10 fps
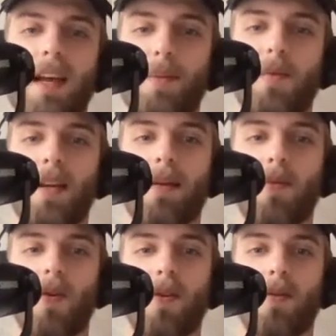I mean, we can get
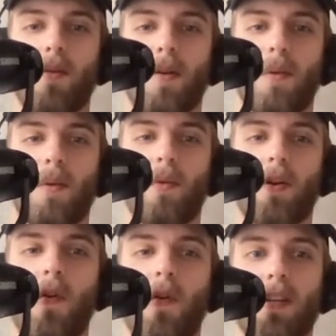more. We'll we'll
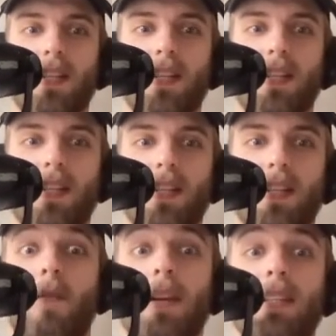go over summer league. We
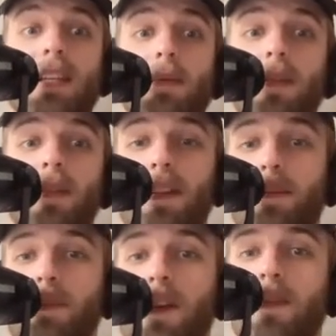have a big summer league
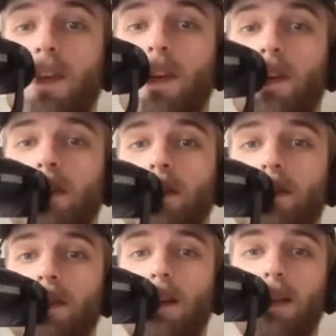preview
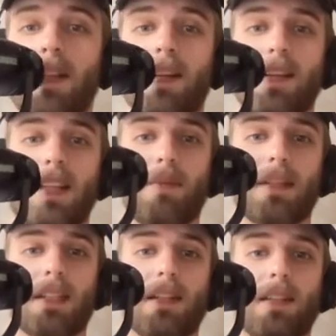coming later that's in the a,
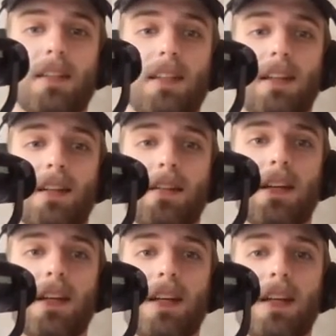episode, so
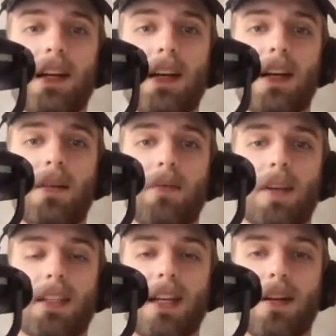um, that's
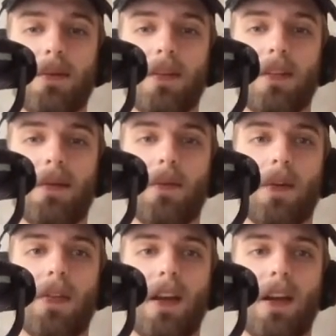another that
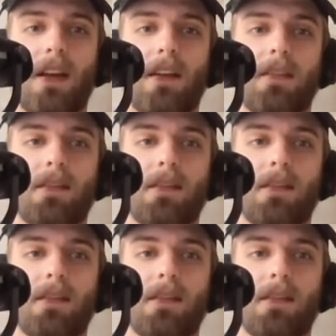more then.